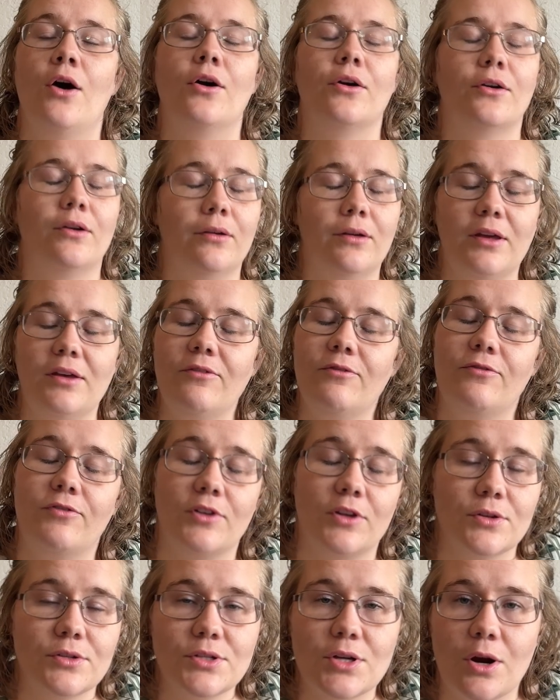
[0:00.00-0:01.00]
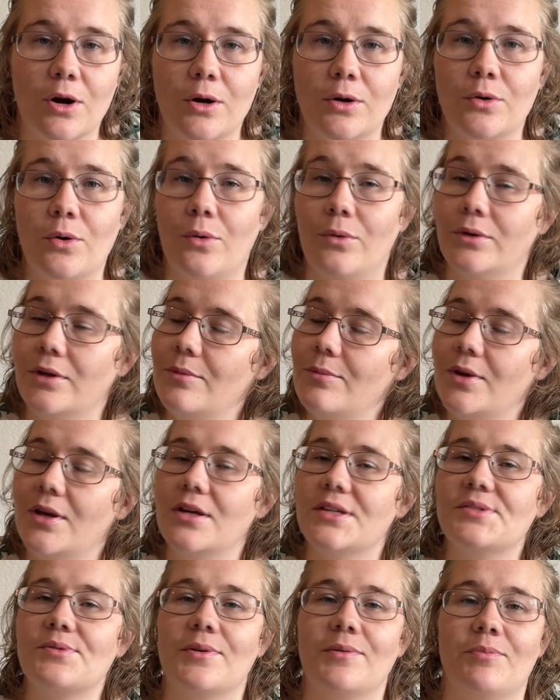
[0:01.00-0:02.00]
Cooking feels hard only
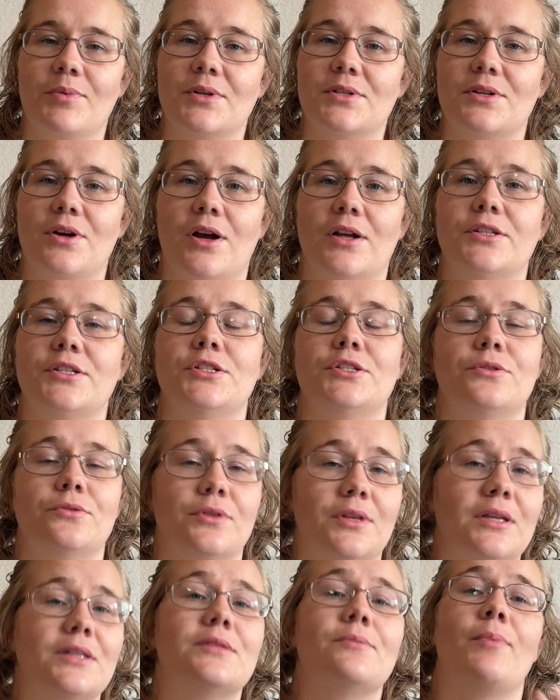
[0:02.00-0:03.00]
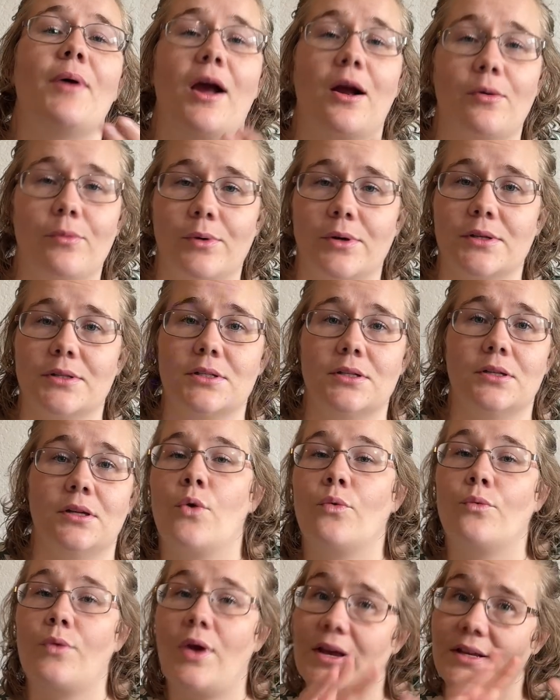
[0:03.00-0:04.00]
because we've been taught to do things backwards.
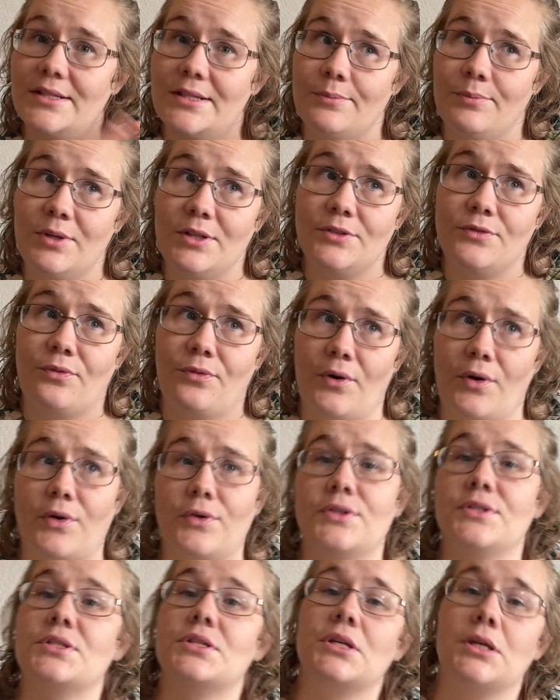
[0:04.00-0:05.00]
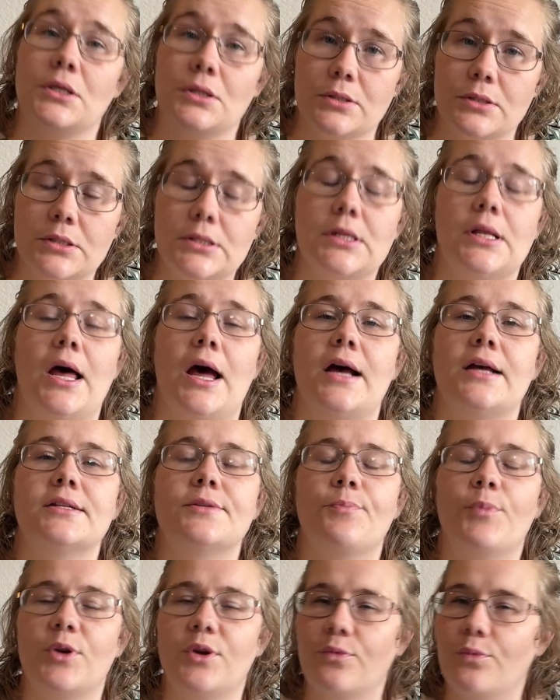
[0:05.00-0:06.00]
Recipes first, skills last.
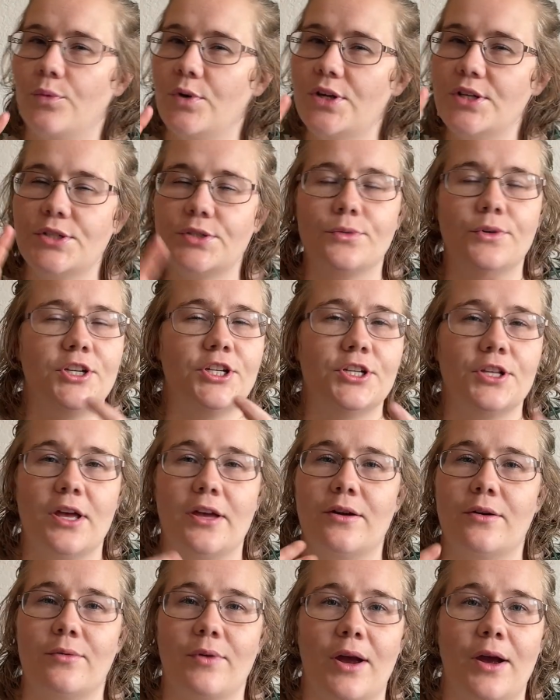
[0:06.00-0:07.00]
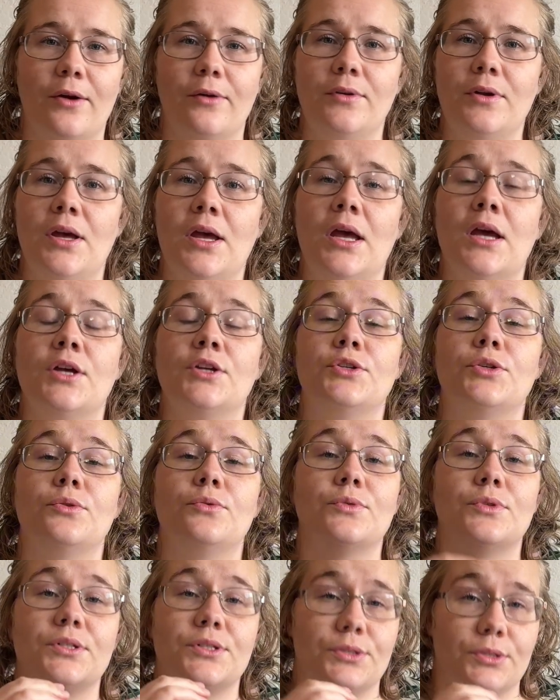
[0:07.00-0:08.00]
But if we switch that around to
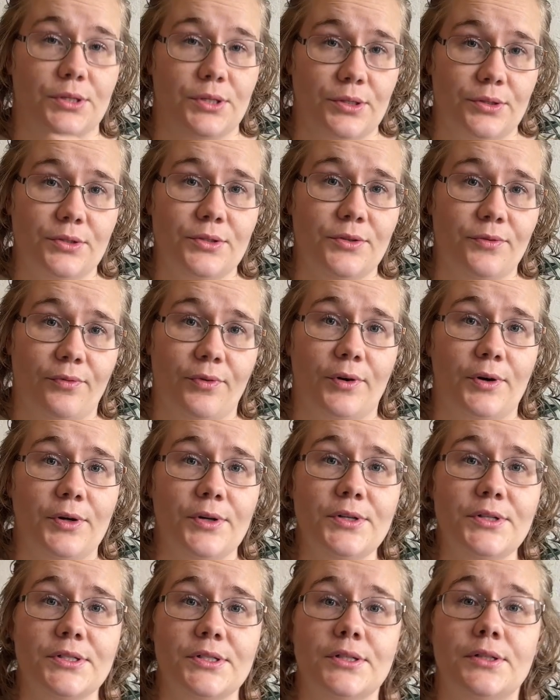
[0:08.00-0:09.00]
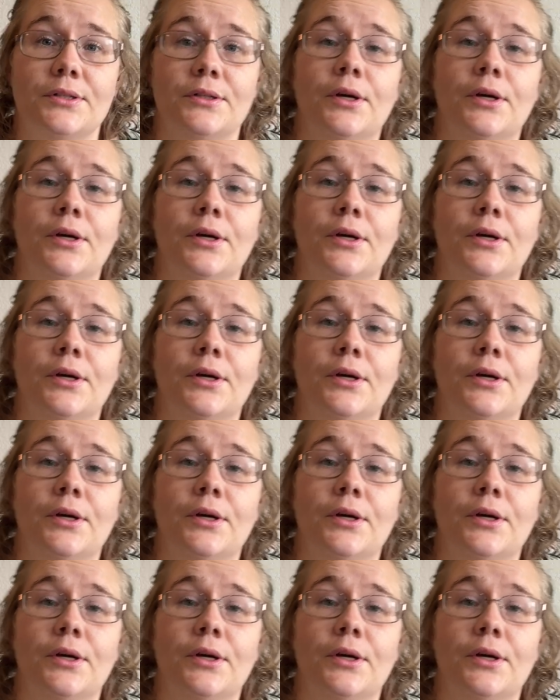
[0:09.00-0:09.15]
skills first,